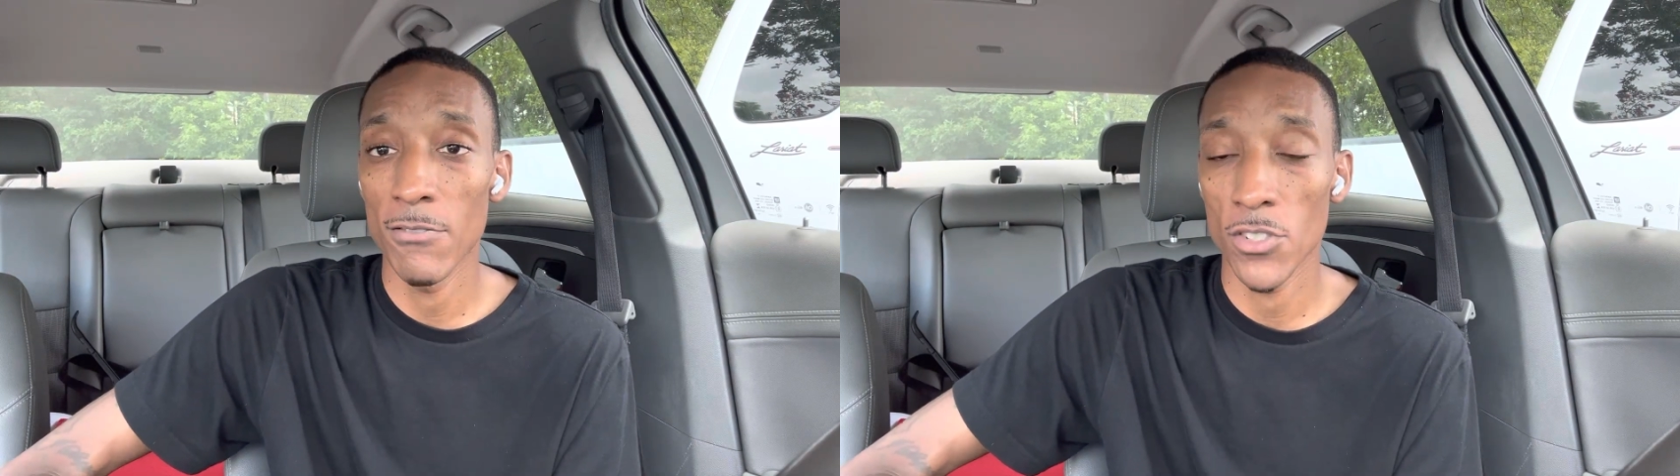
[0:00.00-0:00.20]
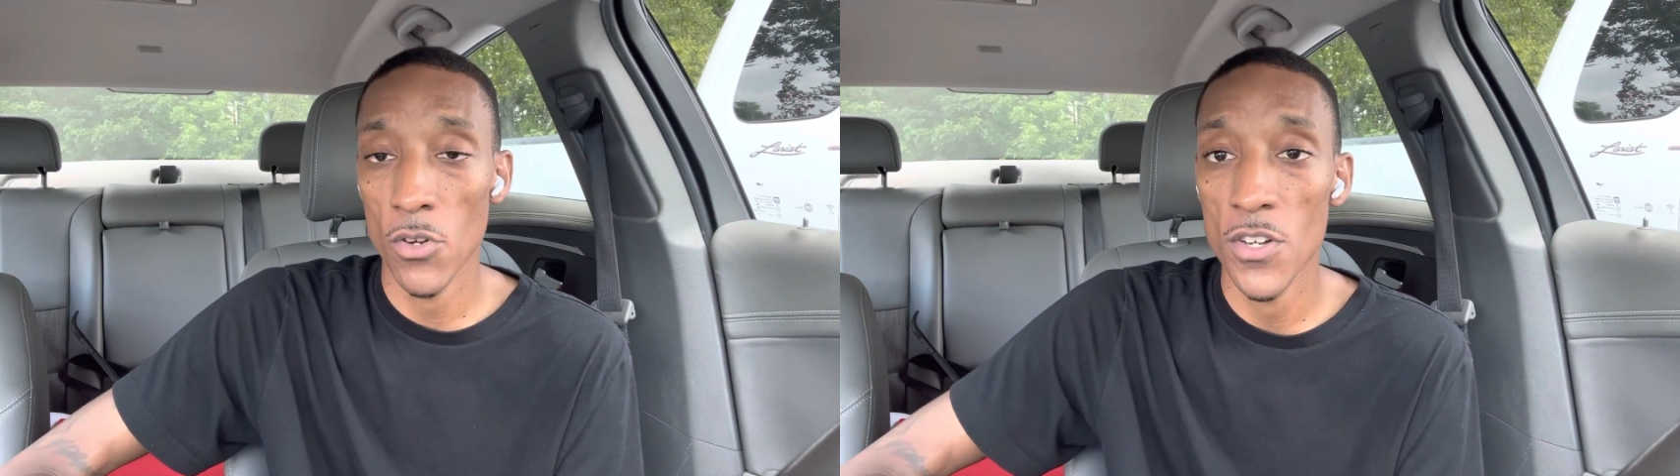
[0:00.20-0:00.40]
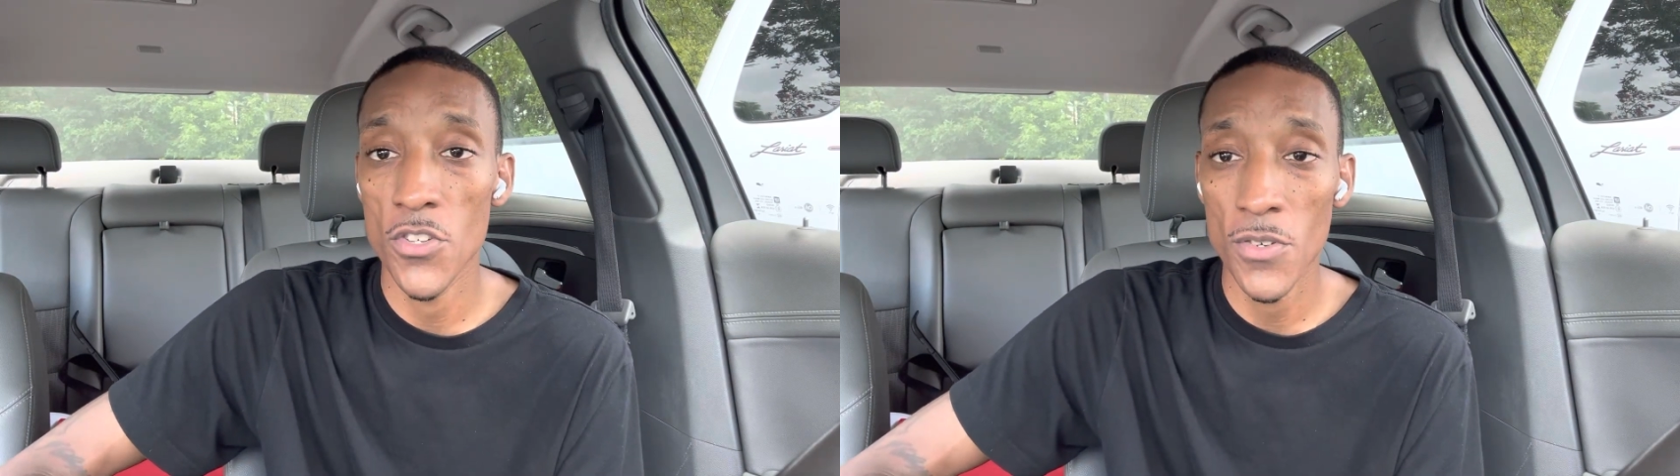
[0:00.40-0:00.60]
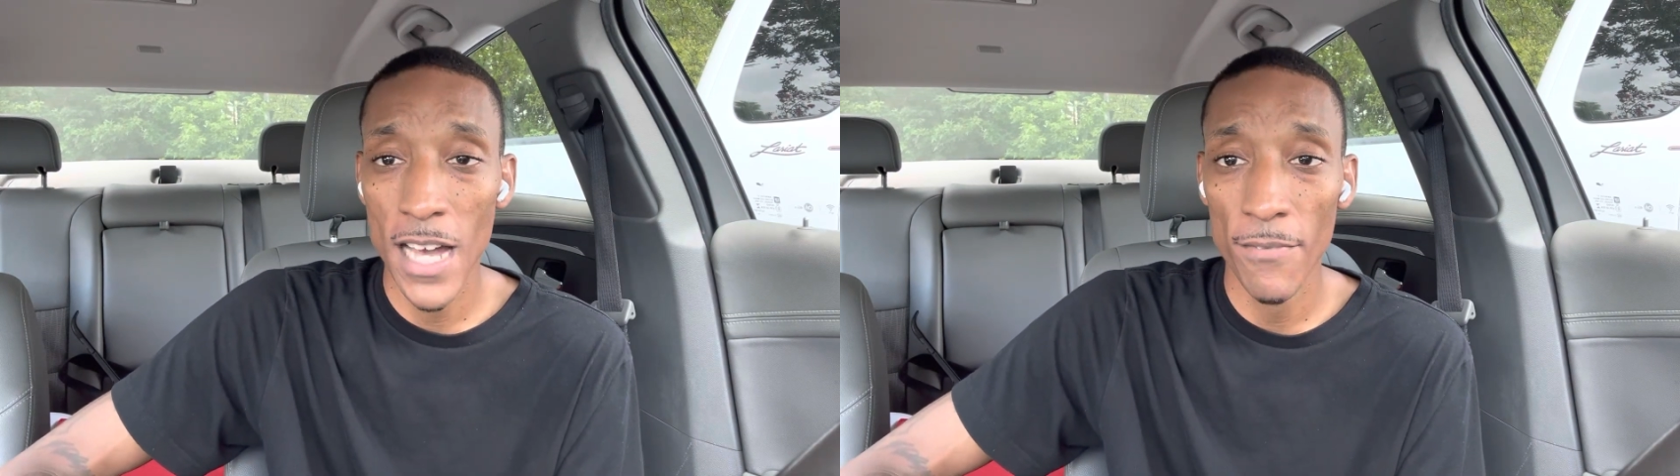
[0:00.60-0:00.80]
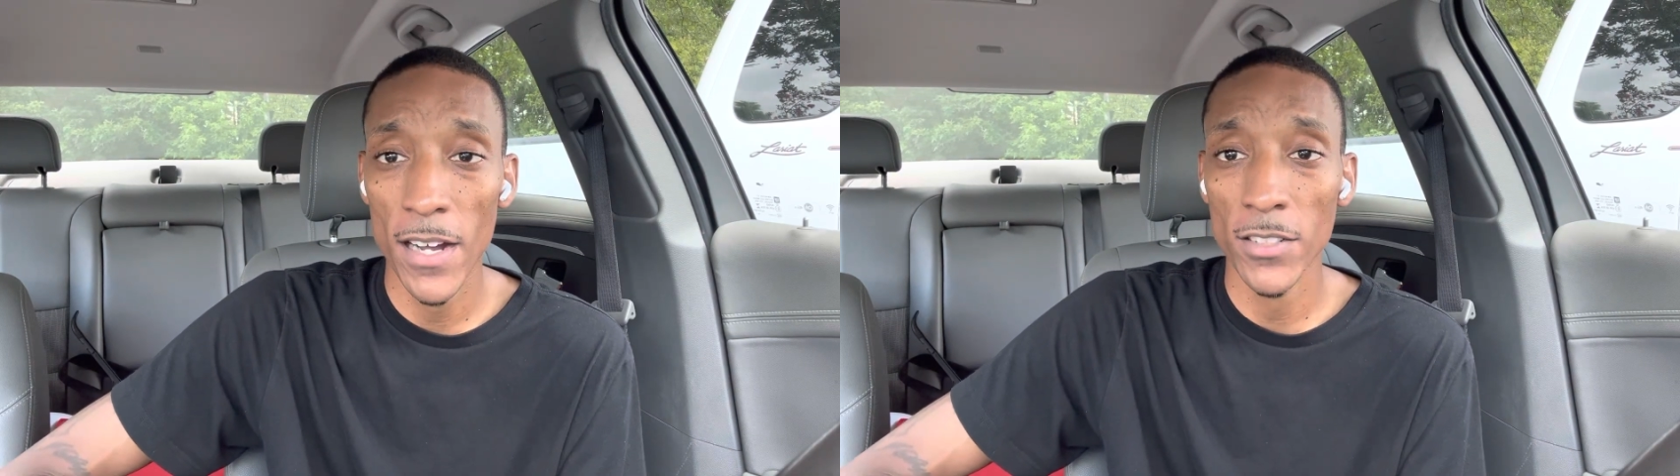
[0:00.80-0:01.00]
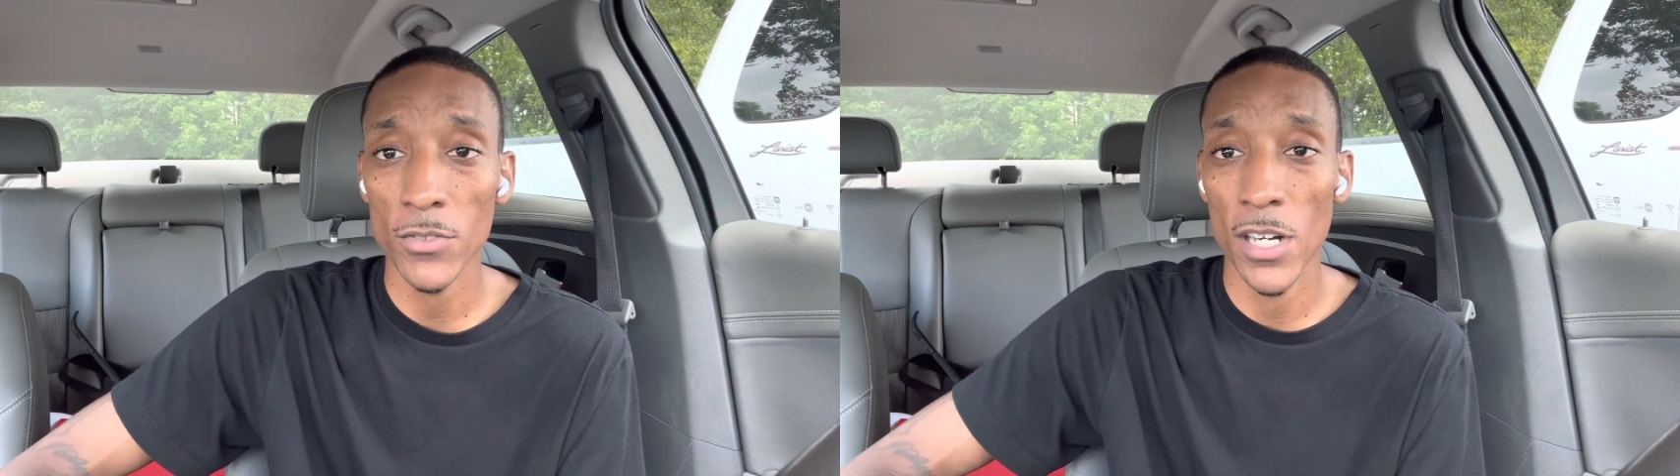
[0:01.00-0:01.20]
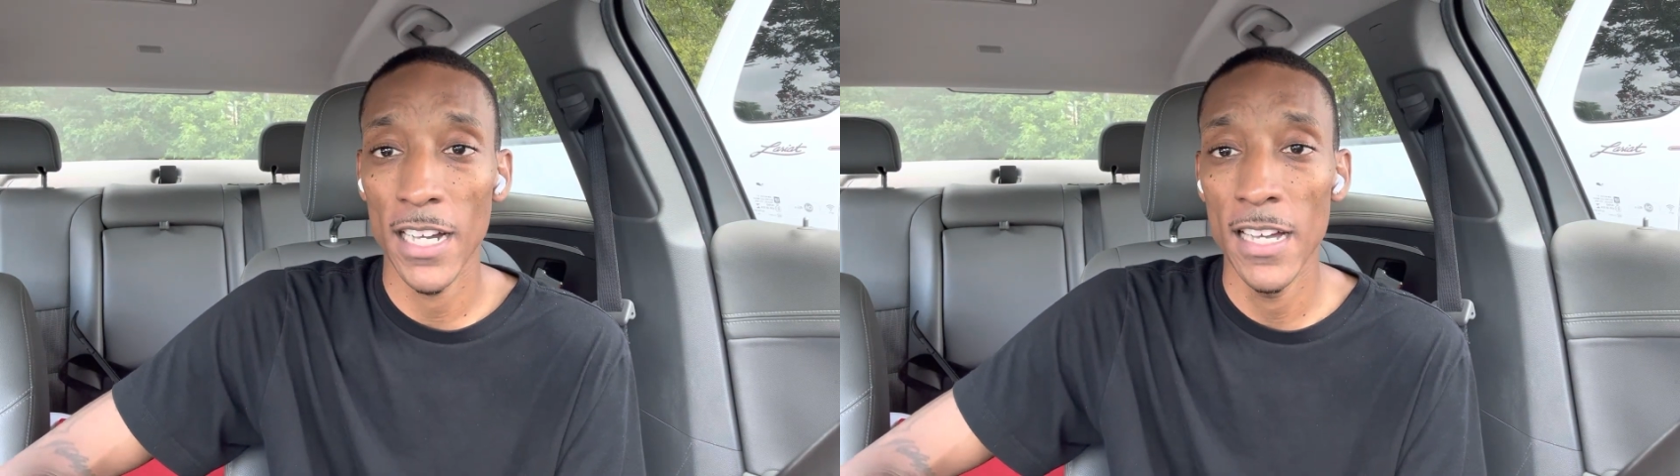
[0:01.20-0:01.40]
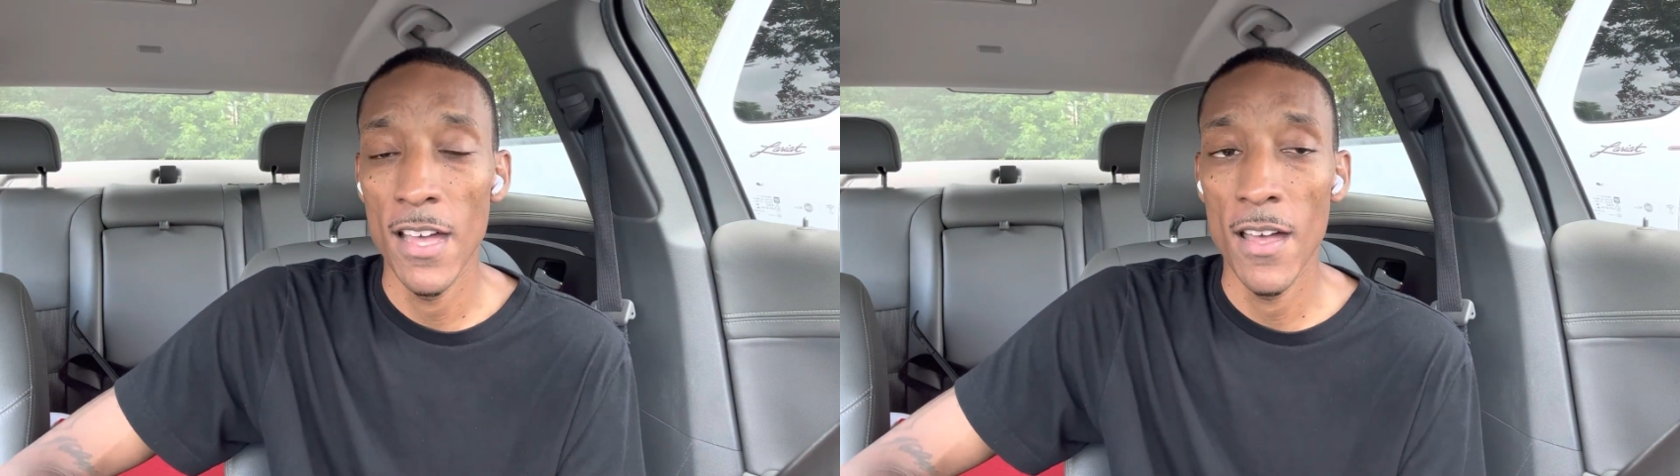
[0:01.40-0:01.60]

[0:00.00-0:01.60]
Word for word: was going two and a half hours away.